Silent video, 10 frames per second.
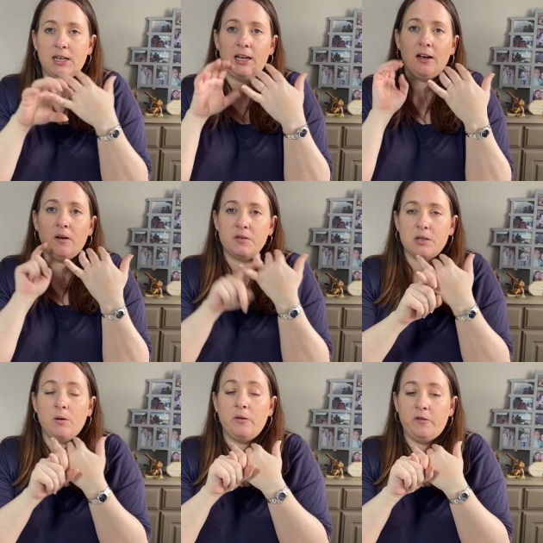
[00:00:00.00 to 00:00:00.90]
in it, I've
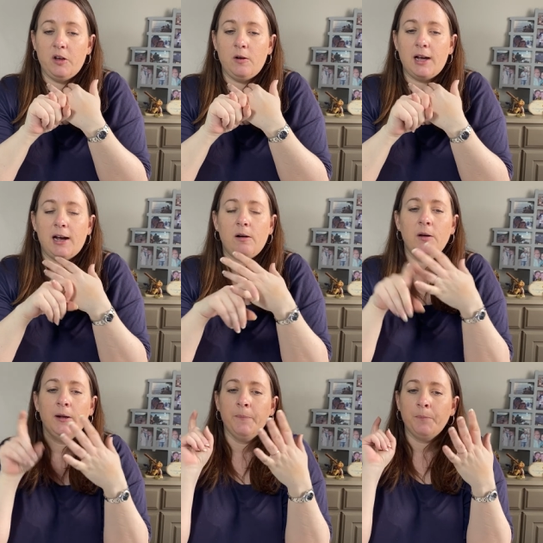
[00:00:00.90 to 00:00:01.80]
sold a few
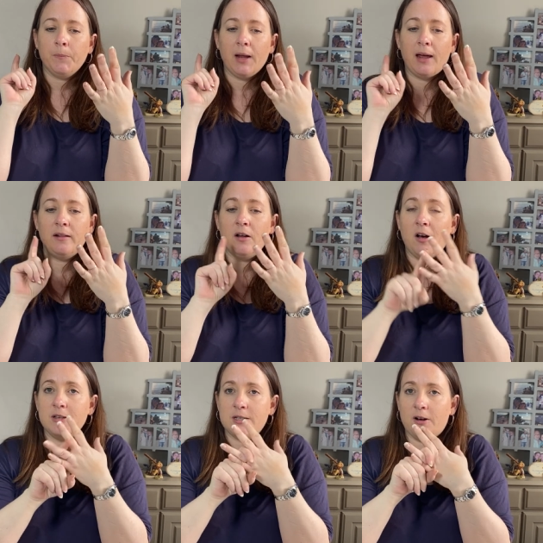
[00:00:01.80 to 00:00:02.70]
now. And
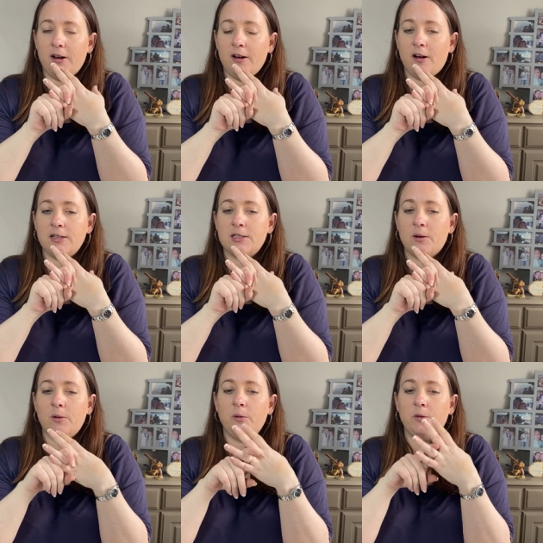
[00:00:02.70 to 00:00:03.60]
last night I
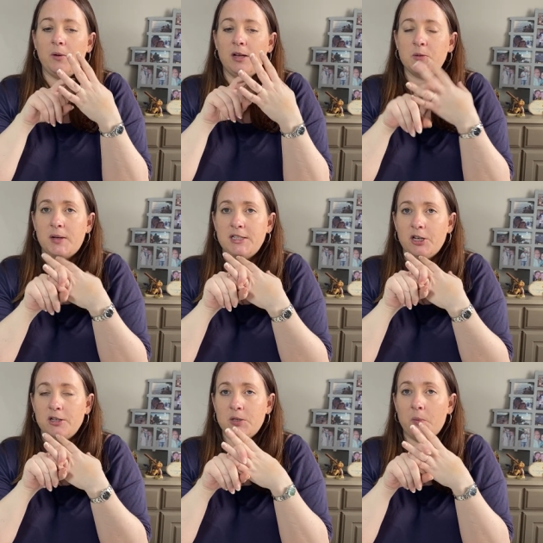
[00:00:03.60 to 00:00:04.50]
sold a
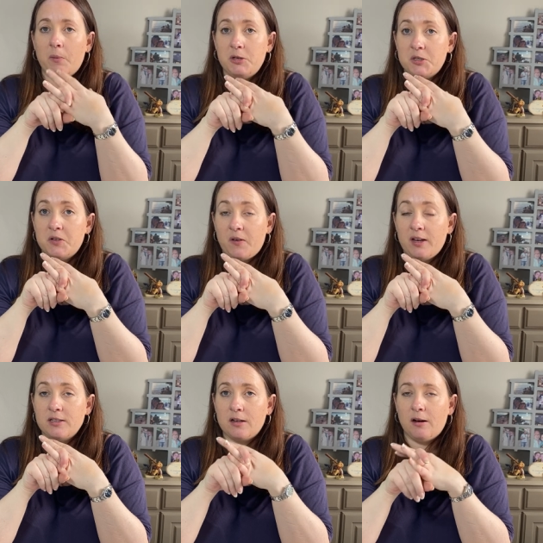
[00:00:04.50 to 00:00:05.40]
20 item one, which is the
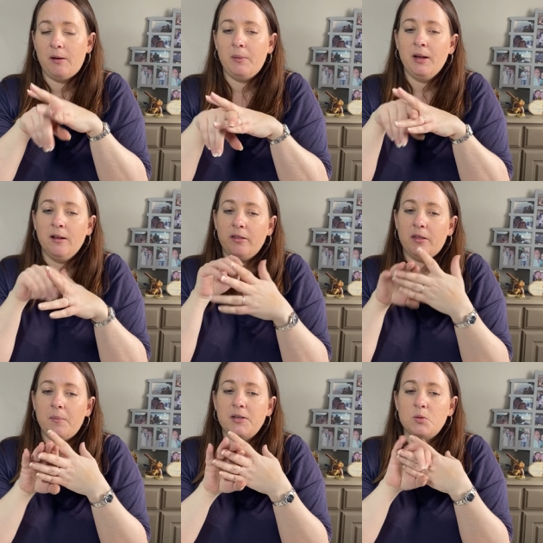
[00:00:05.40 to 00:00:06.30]
first time.
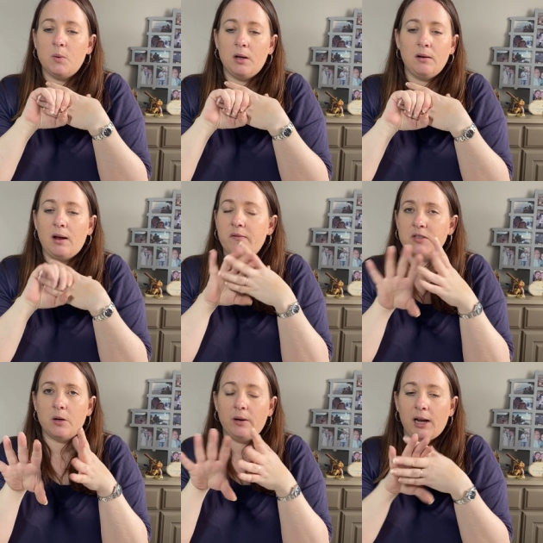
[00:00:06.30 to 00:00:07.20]
The middle one, I haven't
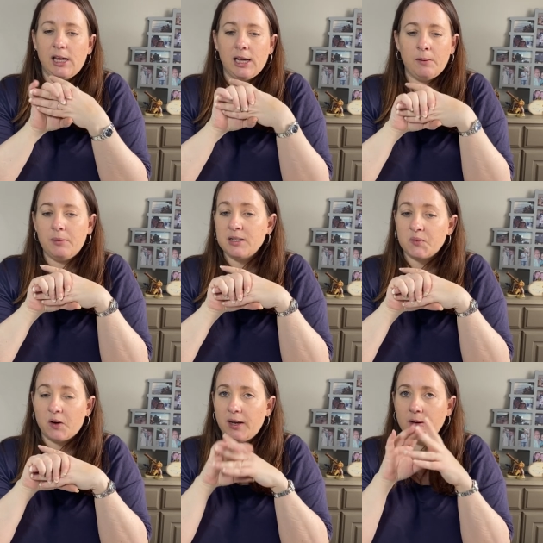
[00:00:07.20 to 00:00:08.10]
sold any yet, but that's
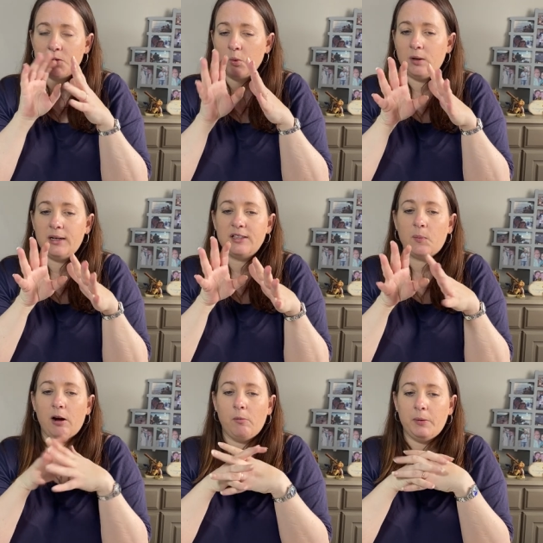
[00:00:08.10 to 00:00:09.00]
fine. It was all an
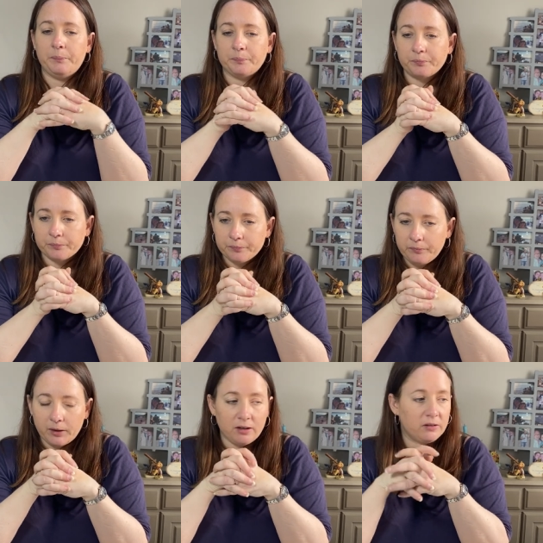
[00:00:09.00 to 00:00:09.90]
experiment
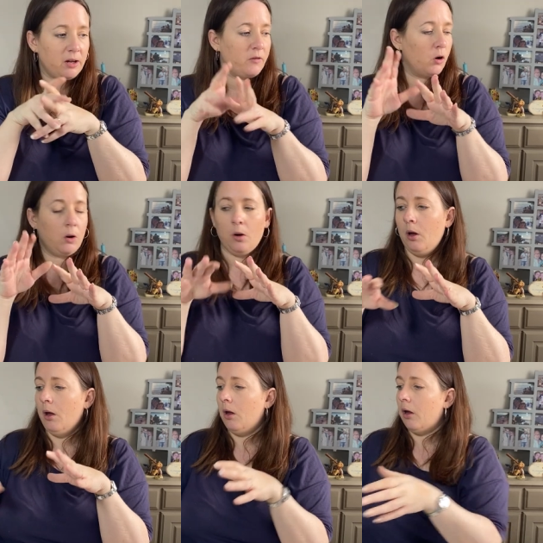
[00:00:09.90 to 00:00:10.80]
because I've got
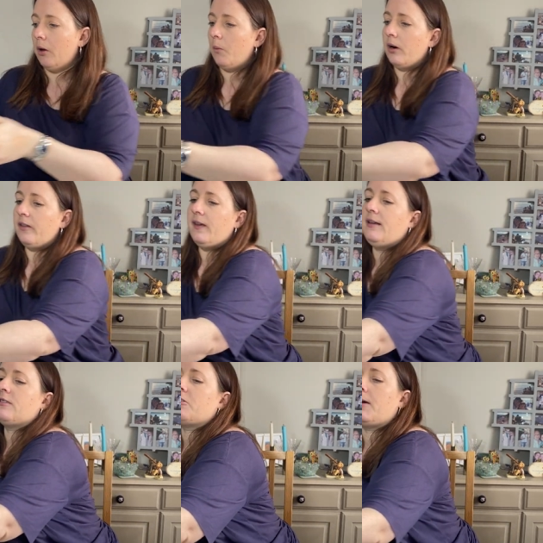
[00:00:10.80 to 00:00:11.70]
one of
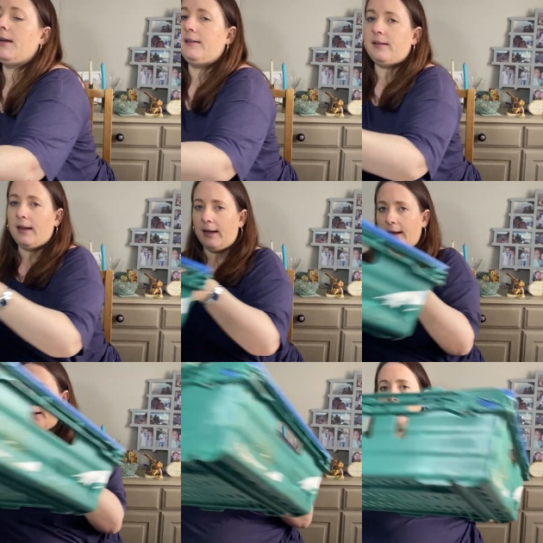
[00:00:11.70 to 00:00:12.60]
these crates
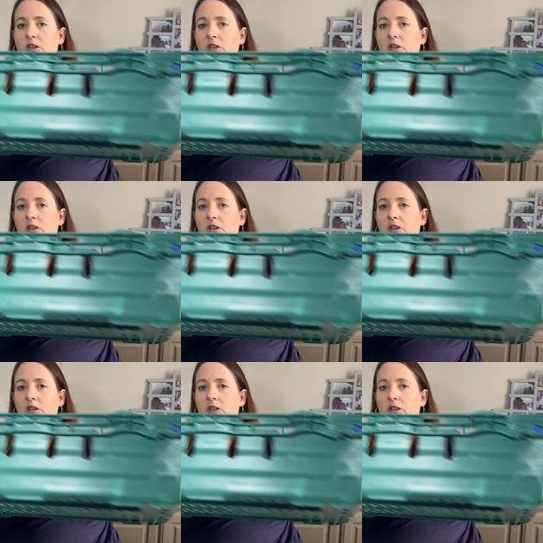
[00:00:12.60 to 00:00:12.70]
here, like a